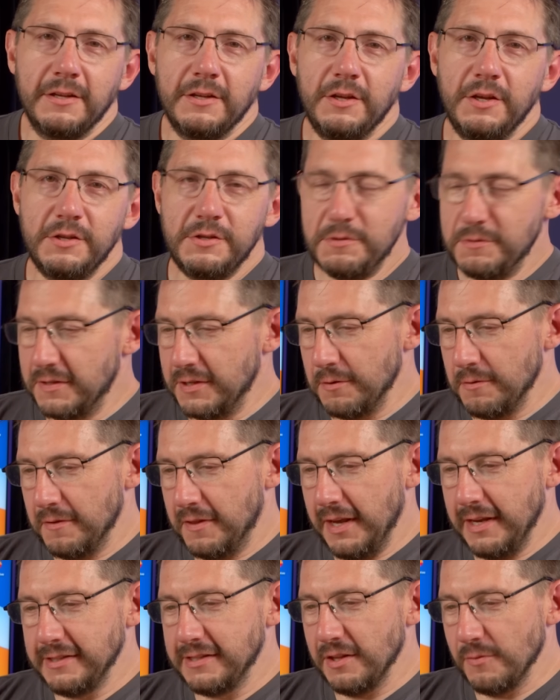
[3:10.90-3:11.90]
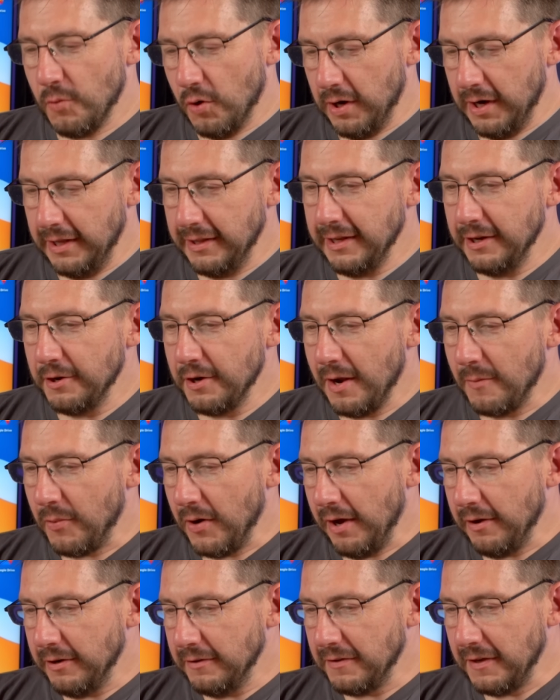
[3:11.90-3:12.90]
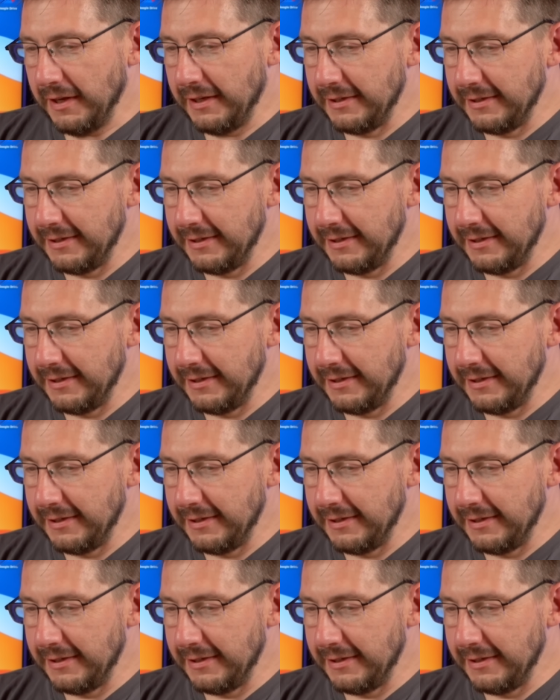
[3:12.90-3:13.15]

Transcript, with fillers: You do certain things in the morning that you're not proud of.